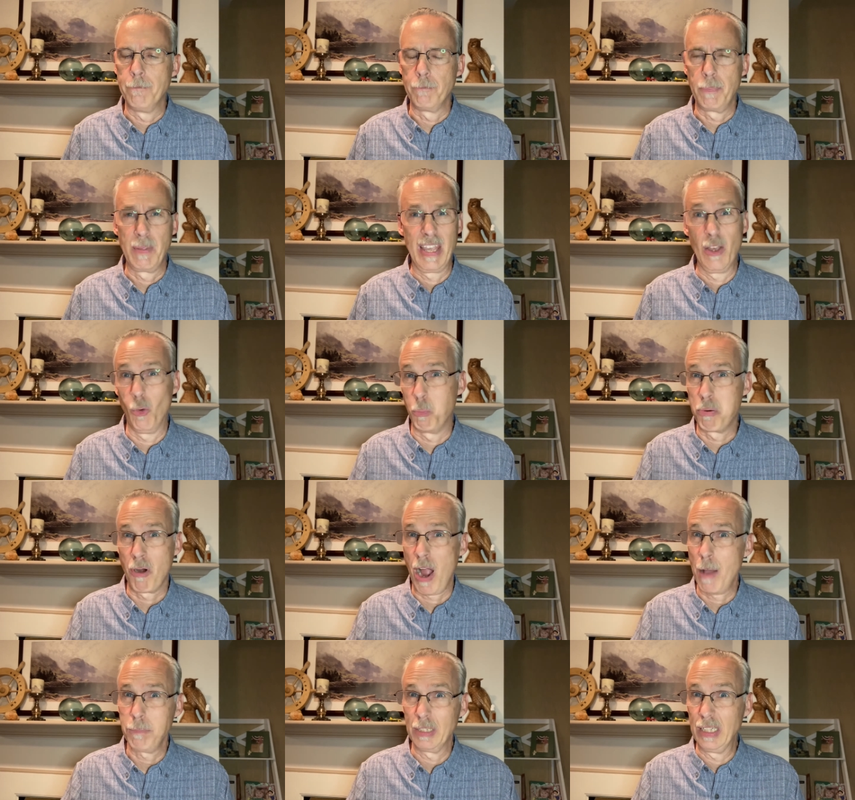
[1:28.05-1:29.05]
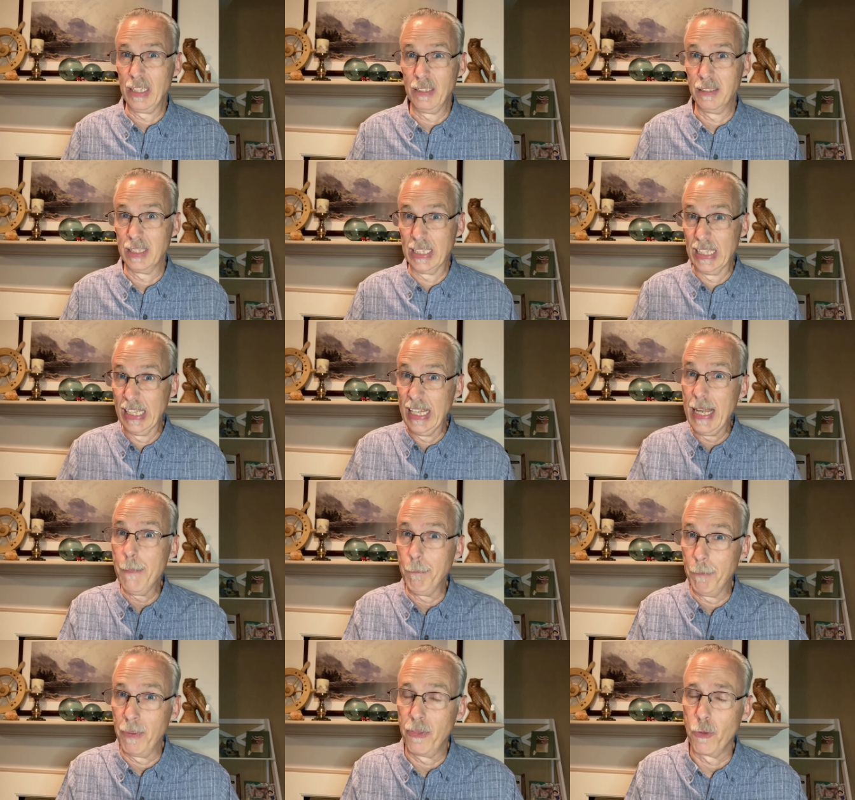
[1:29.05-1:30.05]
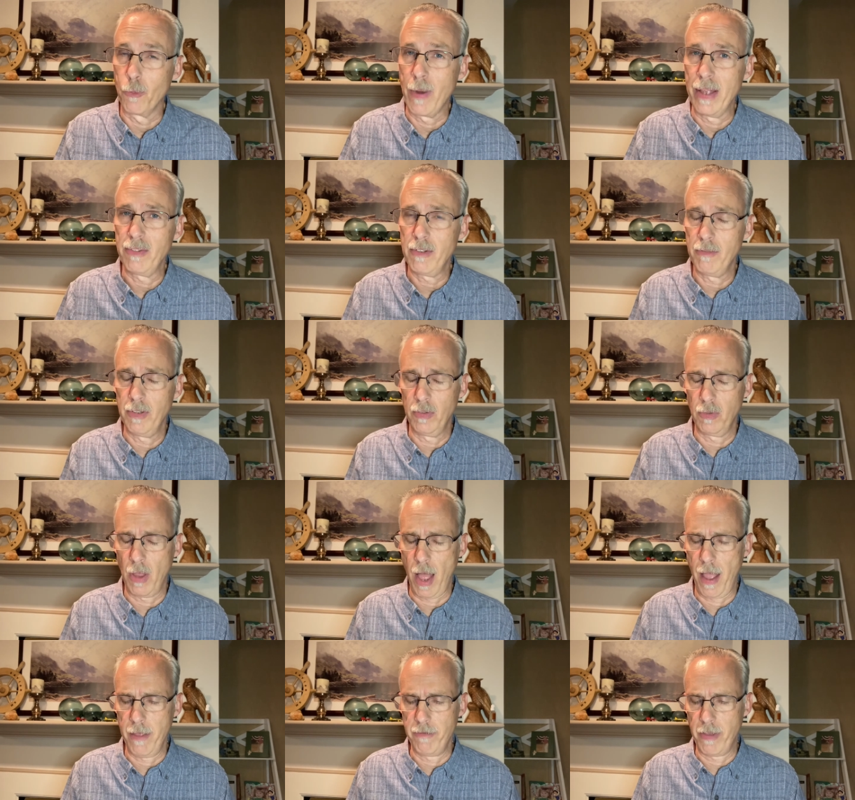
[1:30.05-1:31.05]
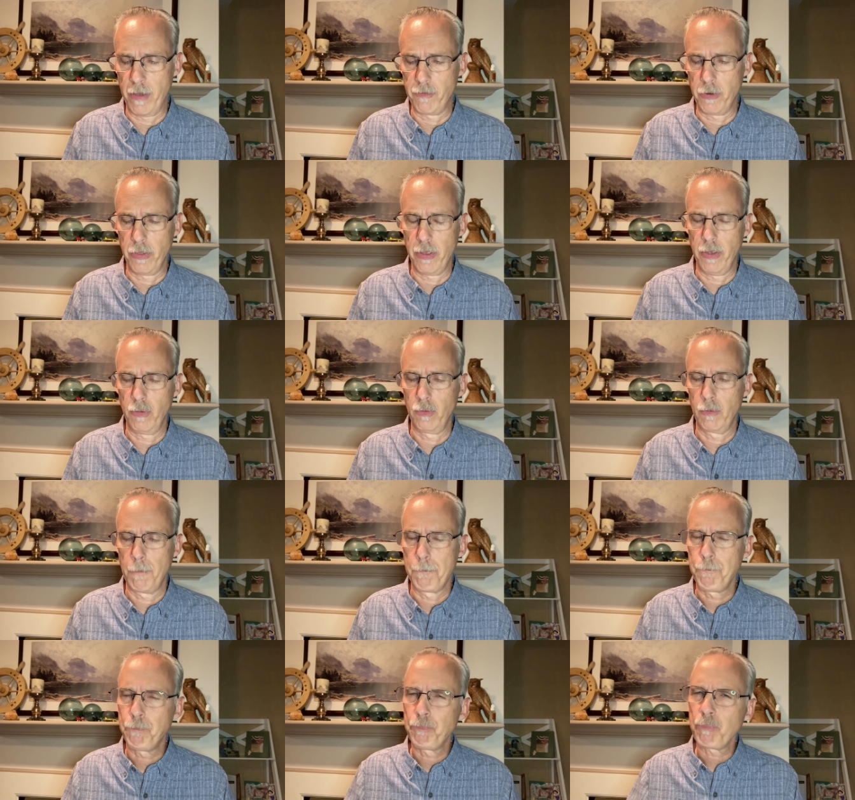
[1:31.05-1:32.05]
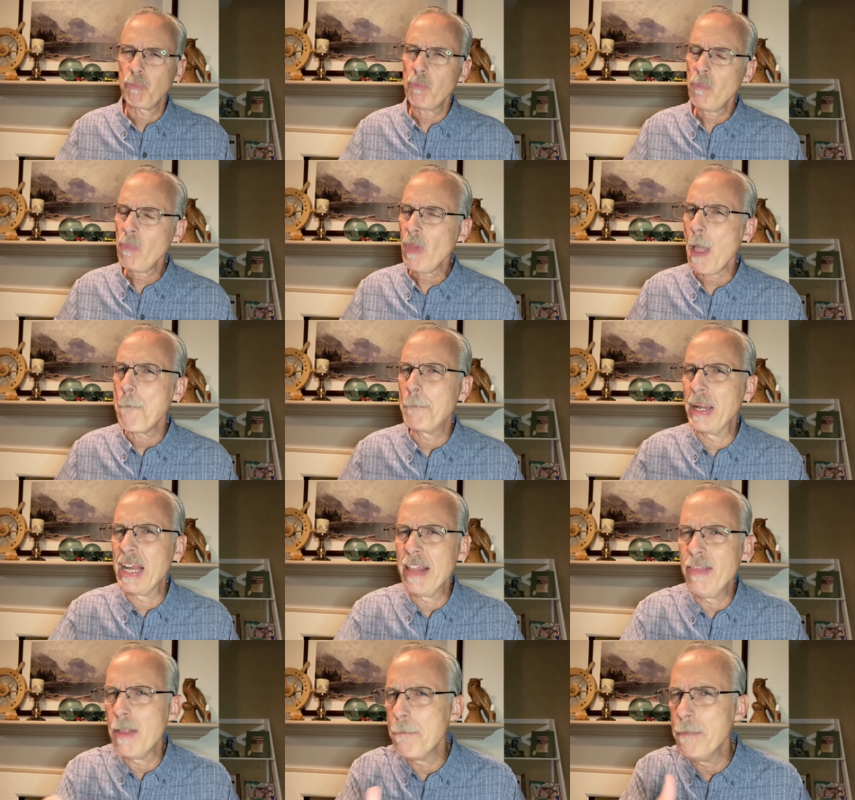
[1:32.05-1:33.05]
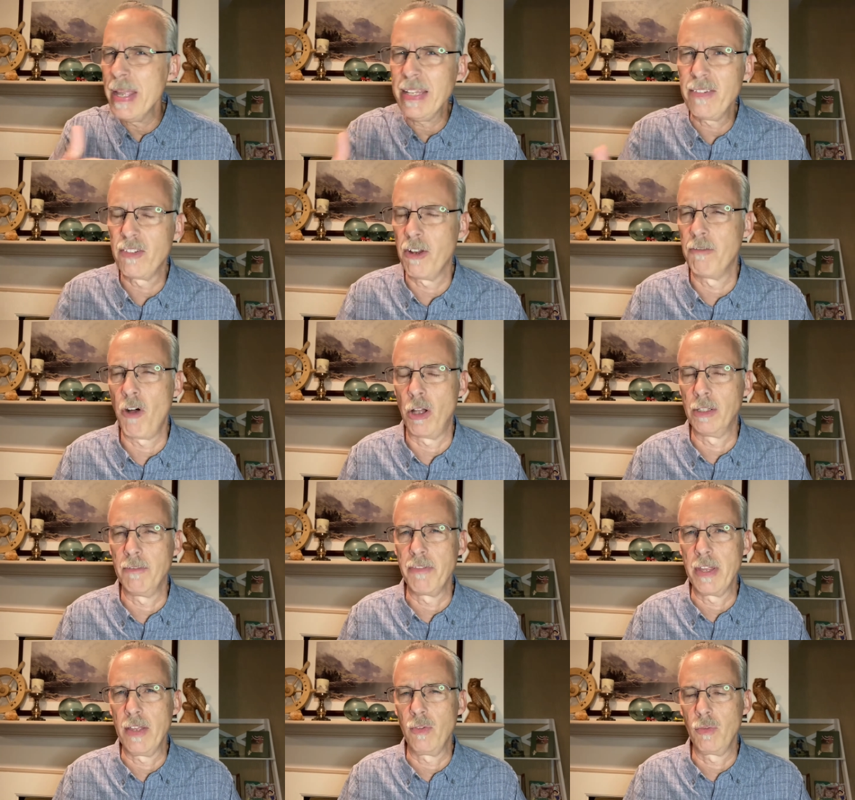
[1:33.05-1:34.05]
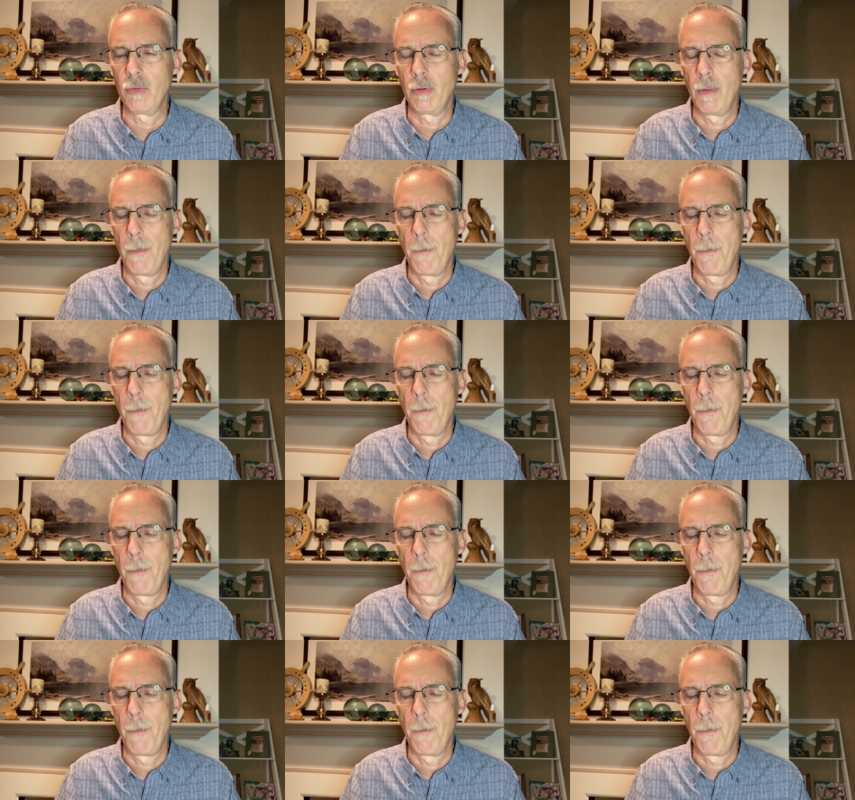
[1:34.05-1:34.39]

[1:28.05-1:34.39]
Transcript: He'll probably limp the rest of his life after this. But in the midst of all of this,